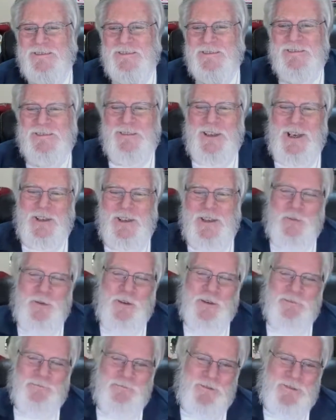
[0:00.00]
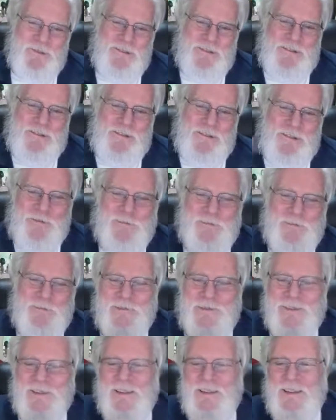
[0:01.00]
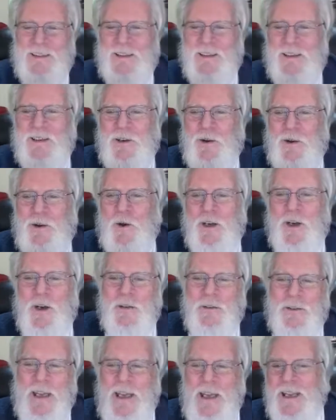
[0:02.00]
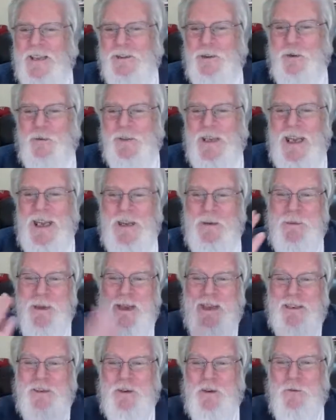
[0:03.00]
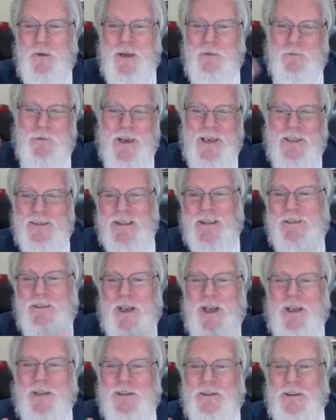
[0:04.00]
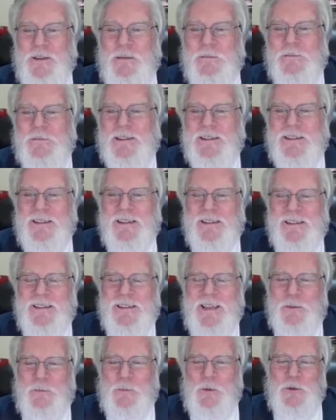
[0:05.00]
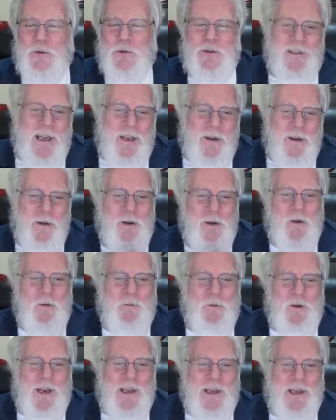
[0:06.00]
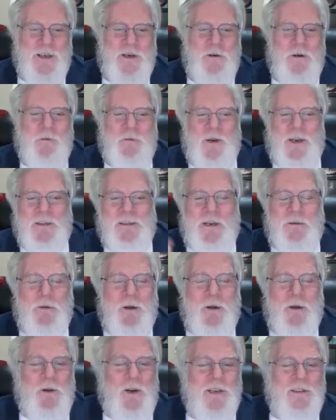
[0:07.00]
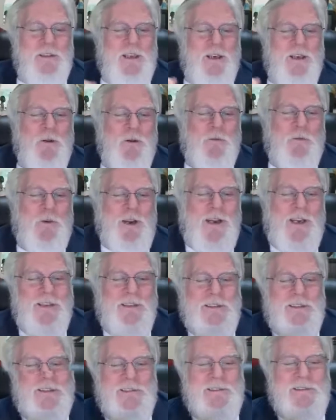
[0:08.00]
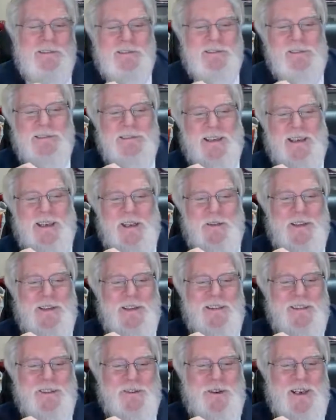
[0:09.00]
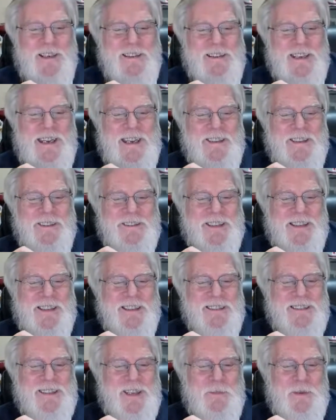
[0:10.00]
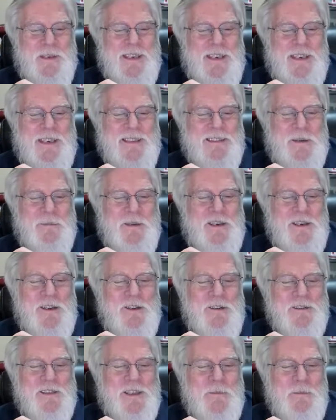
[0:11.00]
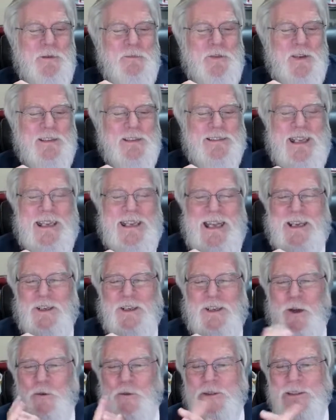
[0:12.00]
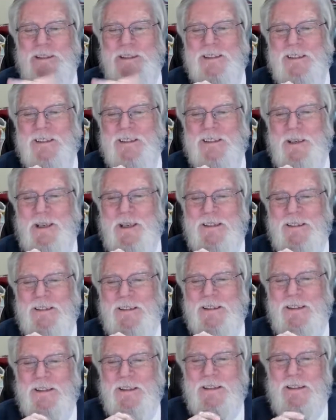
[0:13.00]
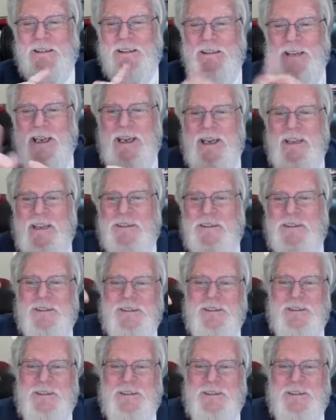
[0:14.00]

Crash and burn. Or you go, hey, that's okay, man. You don't want fries? That's awesome. Next person, no, I don't want fries. I don't want fries. I don't want fries. I don't want fries. I love it. You're right. Candace says, tell me yes, tell me no, tell me fast. I got to go. Right? Next.